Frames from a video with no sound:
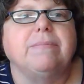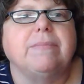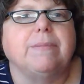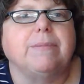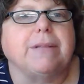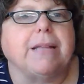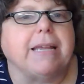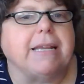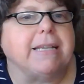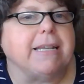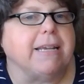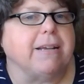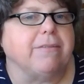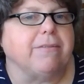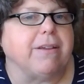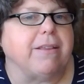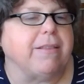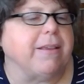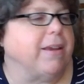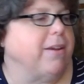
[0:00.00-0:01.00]
Lay it down
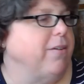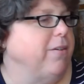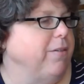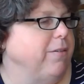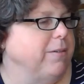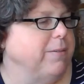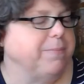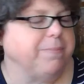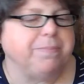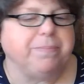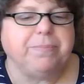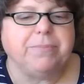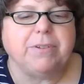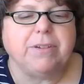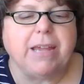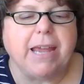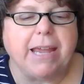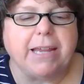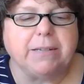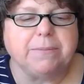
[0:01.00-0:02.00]
right there.
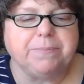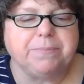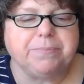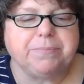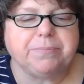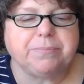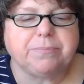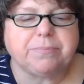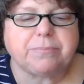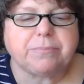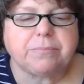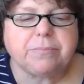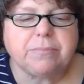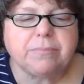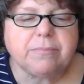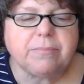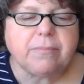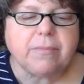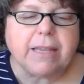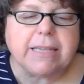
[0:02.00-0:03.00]
Okay.
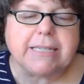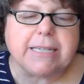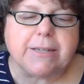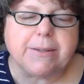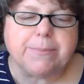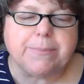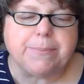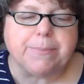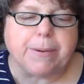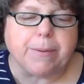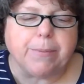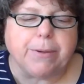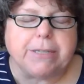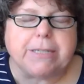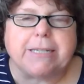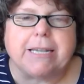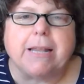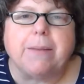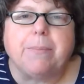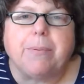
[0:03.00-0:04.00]
It says, but we
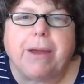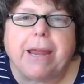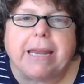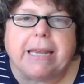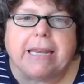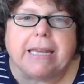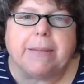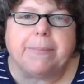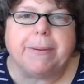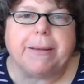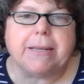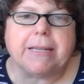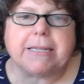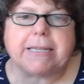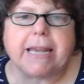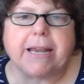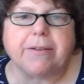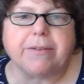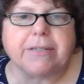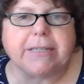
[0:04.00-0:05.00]
celebrate an Independence
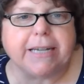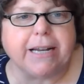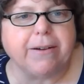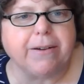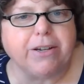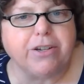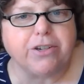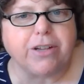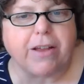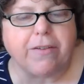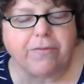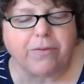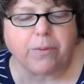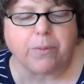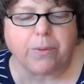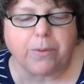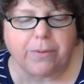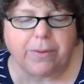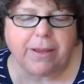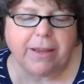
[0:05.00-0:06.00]
Day on Saturday, July
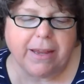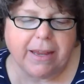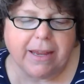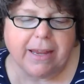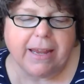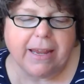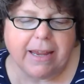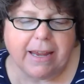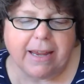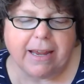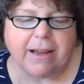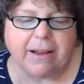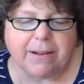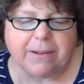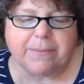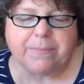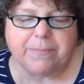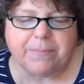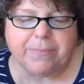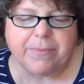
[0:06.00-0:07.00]
4th.
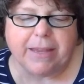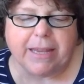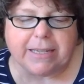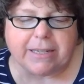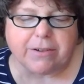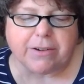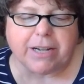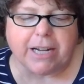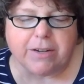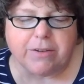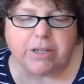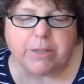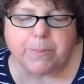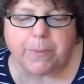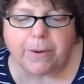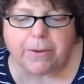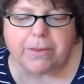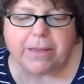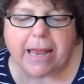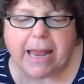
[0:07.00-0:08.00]
It's our country's
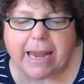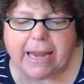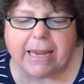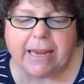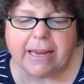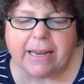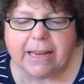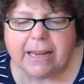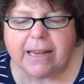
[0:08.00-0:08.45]
birthday.